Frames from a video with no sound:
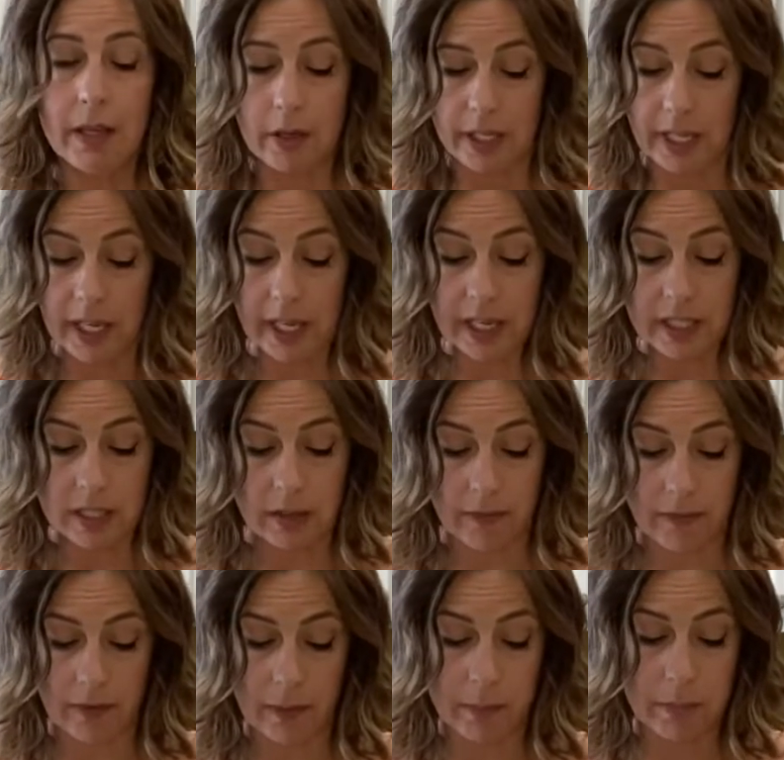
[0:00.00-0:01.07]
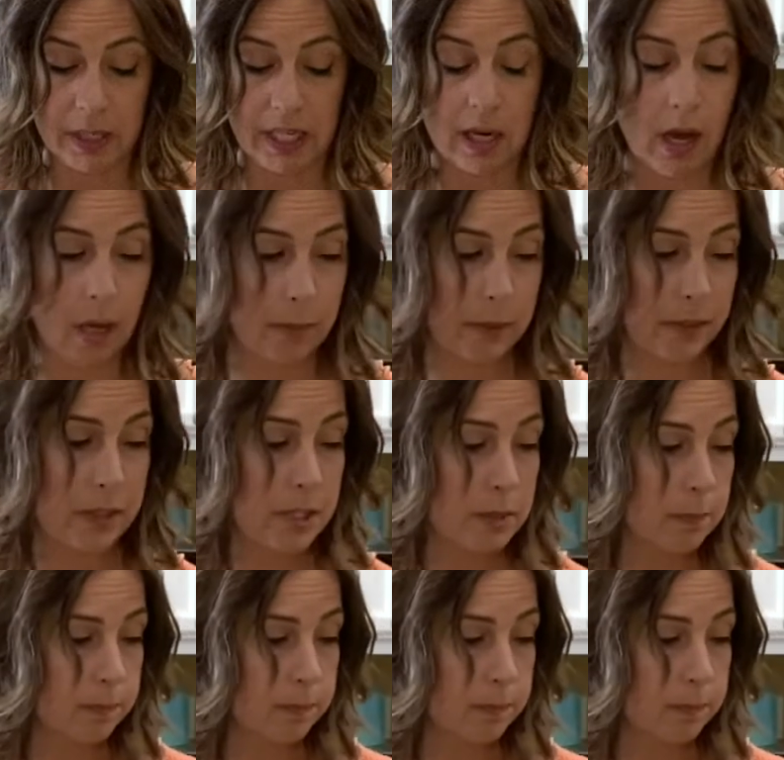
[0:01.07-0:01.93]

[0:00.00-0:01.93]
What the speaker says: kit from Bean Hoppers.